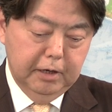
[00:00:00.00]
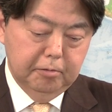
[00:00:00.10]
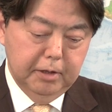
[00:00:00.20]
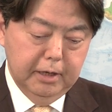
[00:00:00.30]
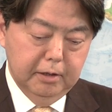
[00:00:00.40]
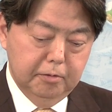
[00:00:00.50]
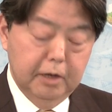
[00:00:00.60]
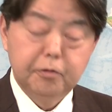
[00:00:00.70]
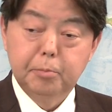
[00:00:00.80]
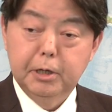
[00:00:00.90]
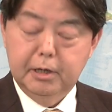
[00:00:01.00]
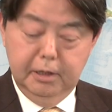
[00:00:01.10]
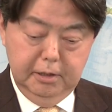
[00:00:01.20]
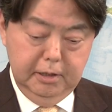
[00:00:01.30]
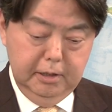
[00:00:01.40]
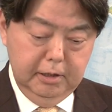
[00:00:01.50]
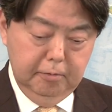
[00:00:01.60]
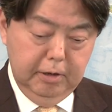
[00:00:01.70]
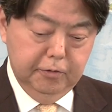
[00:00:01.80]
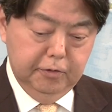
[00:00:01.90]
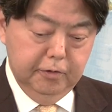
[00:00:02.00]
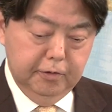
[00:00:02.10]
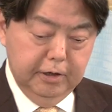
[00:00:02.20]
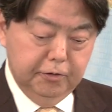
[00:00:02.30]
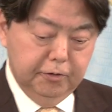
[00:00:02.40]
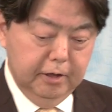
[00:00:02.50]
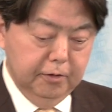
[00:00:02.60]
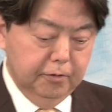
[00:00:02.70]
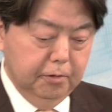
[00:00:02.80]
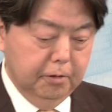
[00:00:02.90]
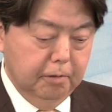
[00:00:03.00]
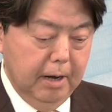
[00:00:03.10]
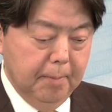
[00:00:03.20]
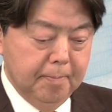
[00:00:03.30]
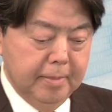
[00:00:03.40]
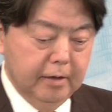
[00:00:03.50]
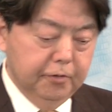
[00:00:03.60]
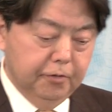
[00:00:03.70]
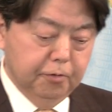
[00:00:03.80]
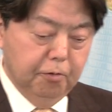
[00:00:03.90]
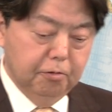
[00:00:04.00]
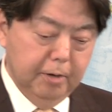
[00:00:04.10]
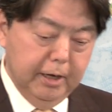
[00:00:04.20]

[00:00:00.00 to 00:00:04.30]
policy throughout the world in September 3rd last year,